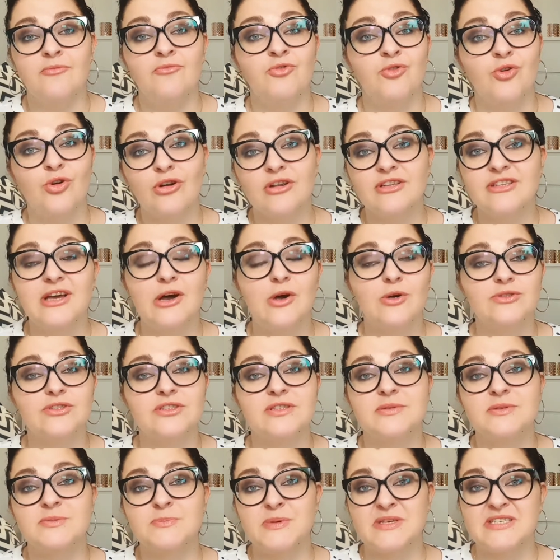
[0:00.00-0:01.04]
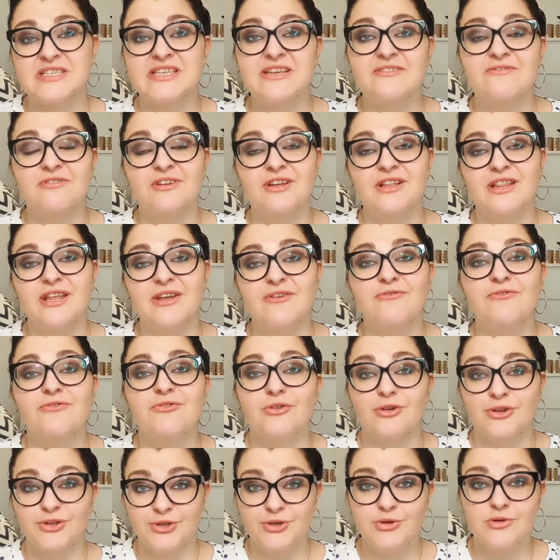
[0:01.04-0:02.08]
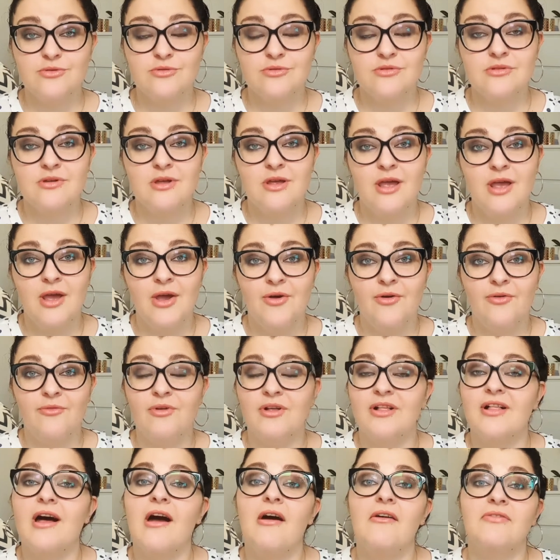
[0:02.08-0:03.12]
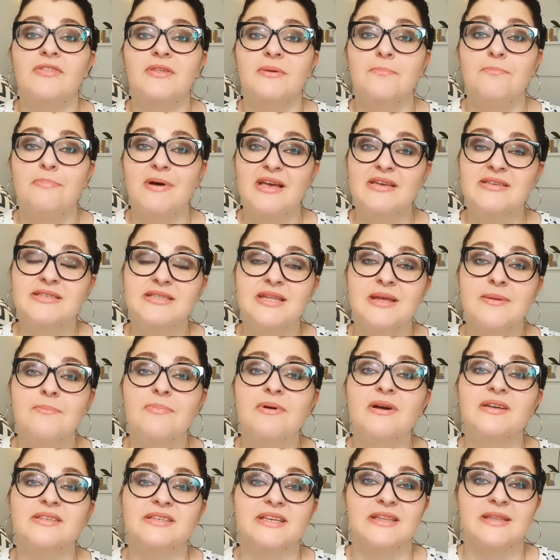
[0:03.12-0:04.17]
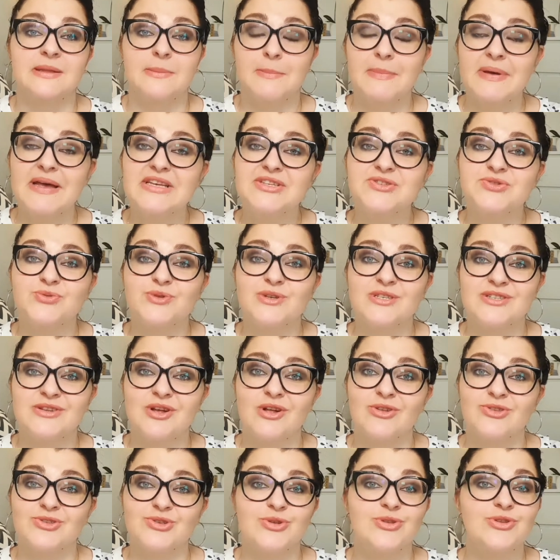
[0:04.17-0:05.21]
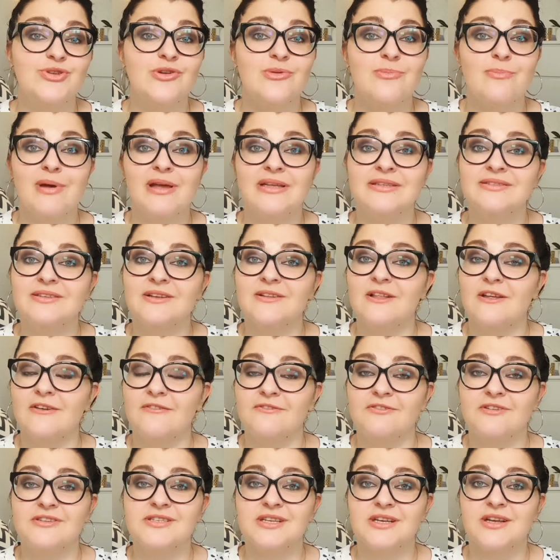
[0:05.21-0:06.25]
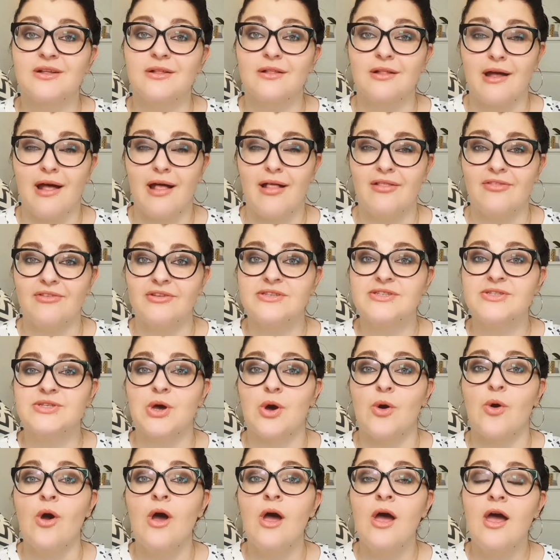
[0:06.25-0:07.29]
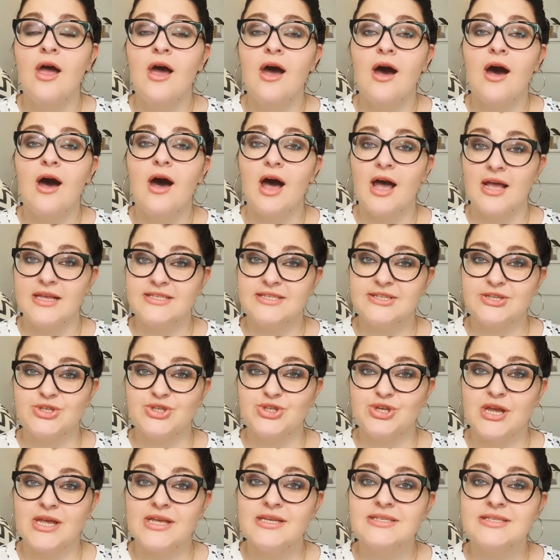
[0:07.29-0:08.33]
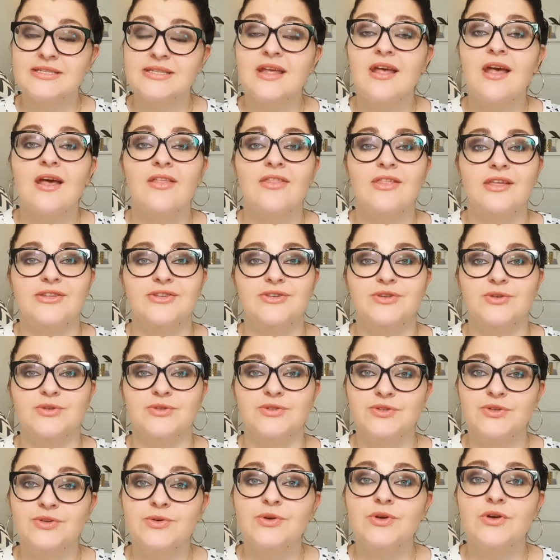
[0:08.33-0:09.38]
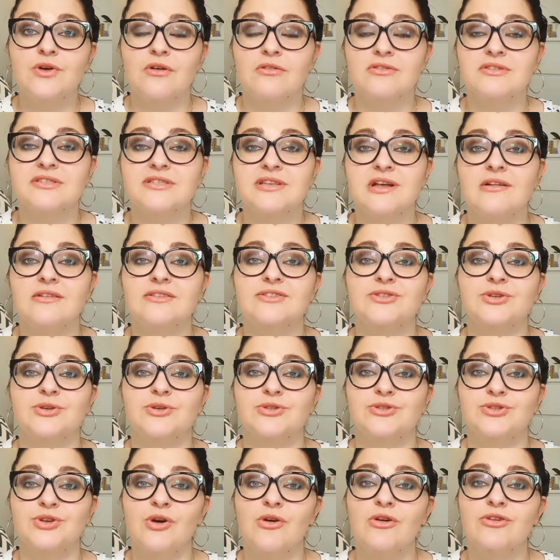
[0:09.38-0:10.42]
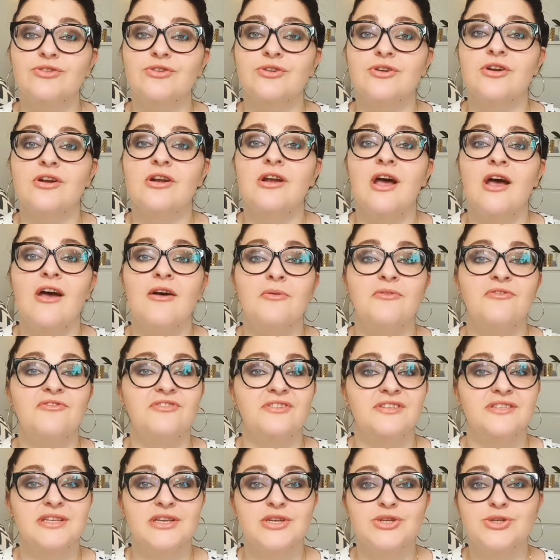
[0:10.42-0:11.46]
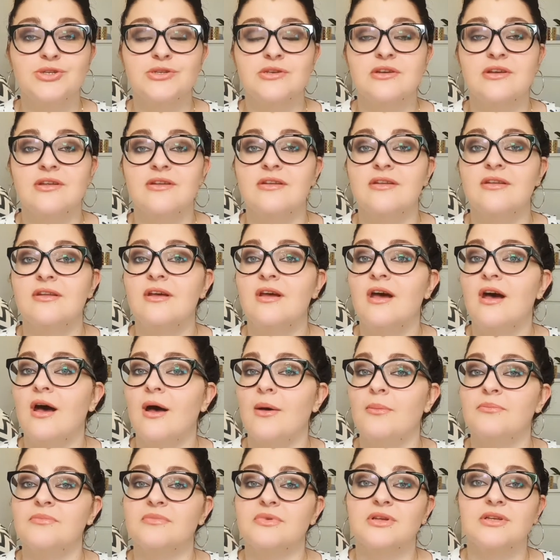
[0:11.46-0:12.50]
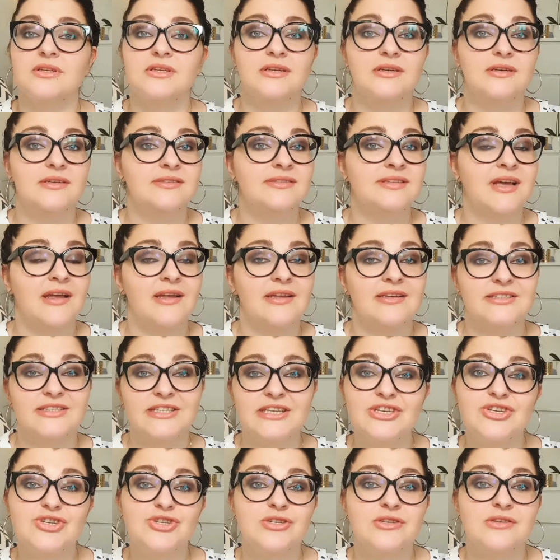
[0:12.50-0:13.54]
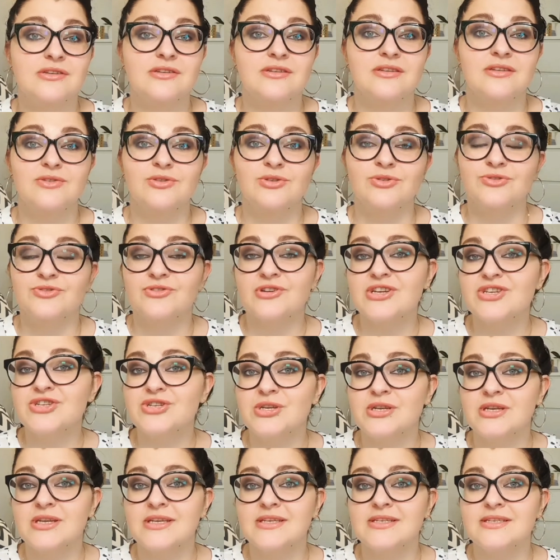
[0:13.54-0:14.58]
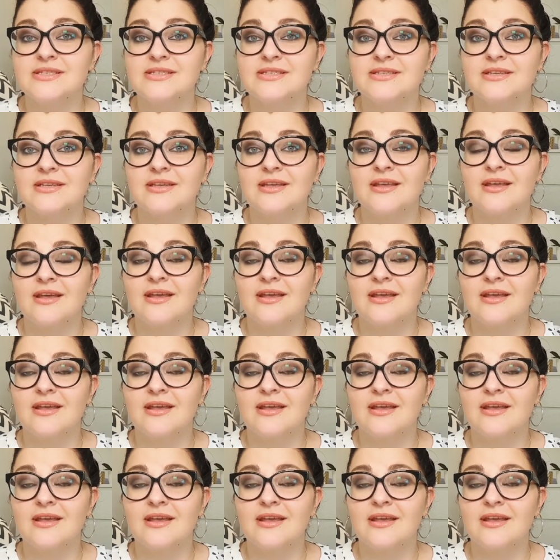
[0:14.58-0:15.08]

worked out specifically for you will have the best impact and the best results on your mental and physical health. So I suggest that you do consult your doctor, physician, dietitian, nutritionist.